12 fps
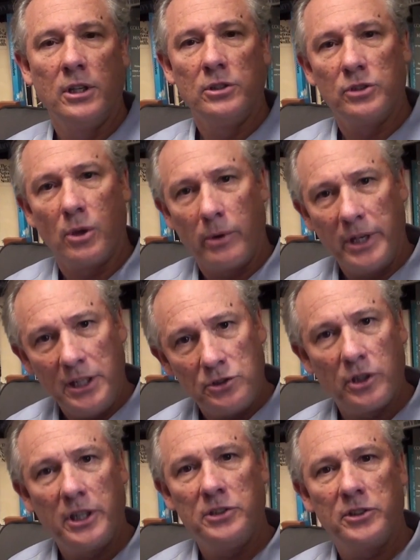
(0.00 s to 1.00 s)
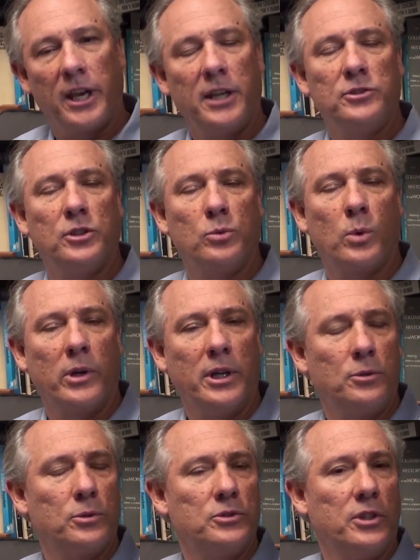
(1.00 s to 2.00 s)
So in each of these cases, we're
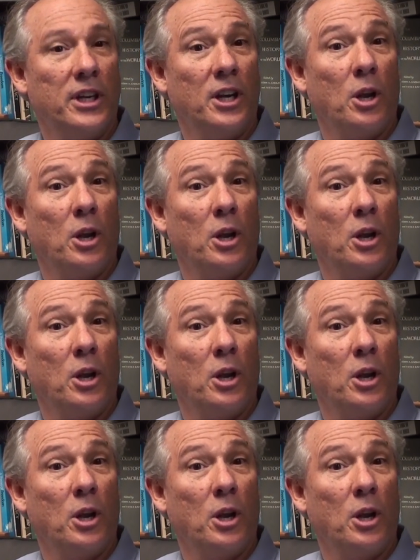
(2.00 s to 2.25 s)
interested